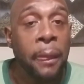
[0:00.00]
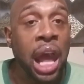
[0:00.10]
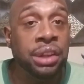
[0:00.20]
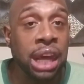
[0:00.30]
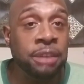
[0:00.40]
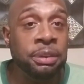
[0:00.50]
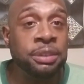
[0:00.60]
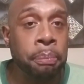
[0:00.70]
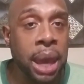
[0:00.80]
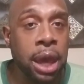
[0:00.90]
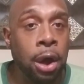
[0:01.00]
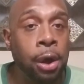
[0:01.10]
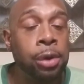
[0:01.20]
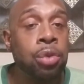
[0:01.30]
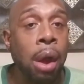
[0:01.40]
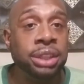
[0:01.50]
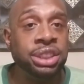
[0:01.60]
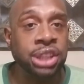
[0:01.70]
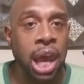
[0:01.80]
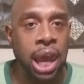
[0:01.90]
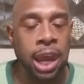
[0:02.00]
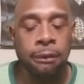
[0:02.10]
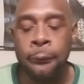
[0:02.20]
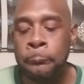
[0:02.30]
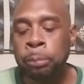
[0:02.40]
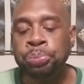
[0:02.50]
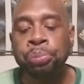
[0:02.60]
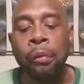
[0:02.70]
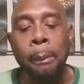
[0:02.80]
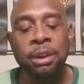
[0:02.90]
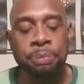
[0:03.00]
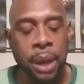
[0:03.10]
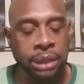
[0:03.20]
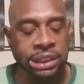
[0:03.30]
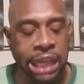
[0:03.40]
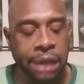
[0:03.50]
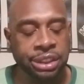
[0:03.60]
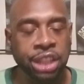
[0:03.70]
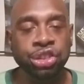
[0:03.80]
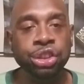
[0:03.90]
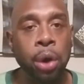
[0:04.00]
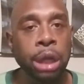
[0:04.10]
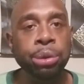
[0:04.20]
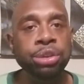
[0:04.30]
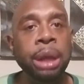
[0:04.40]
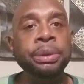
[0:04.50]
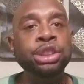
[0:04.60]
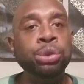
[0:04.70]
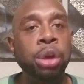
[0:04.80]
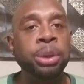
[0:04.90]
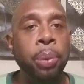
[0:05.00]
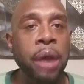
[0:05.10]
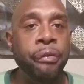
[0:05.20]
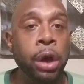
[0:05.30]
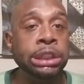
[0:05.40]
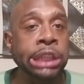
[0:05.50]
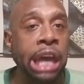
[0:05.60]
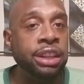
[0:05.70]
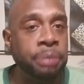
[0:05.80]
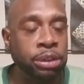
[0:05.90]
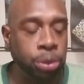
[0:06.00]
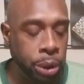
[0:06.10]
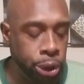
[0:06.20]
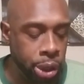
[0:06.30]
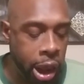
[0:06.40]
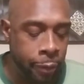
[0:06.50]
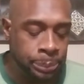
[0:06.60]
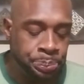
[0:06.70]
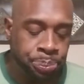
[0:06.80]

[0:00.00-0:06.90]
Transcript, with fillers: That is Miss Mel Tave. Miss Mel Tave says she's going through something. She wants to pray for you. You guys, let's make sure we do that.